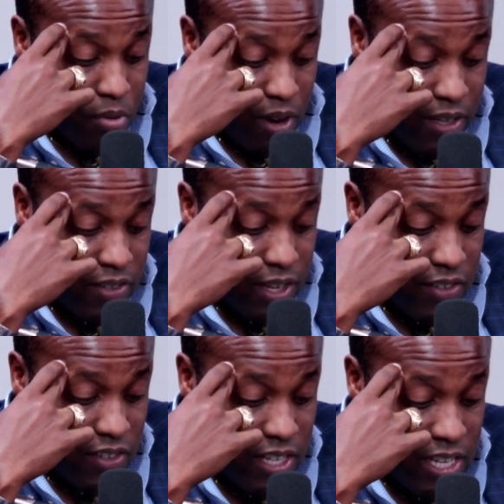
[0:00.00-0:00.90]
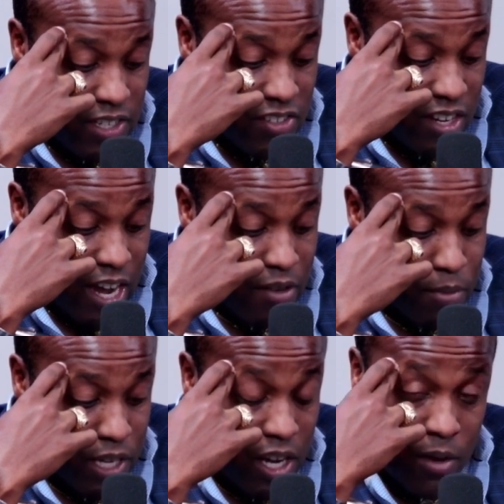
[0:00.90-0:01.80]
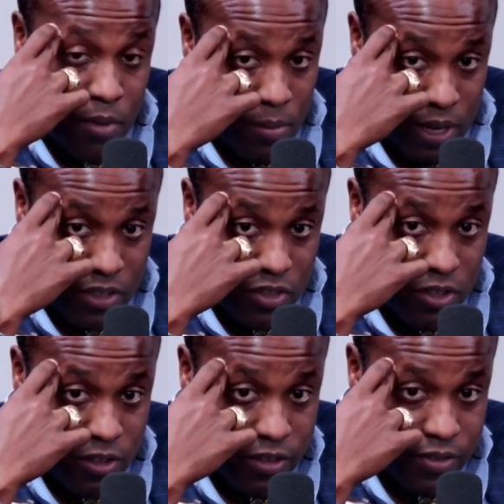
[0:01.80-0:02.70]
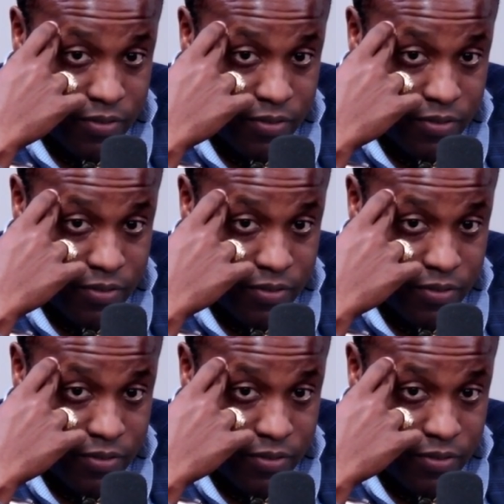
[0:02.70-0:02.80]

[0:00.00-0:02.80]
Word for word: process he does not become a monster.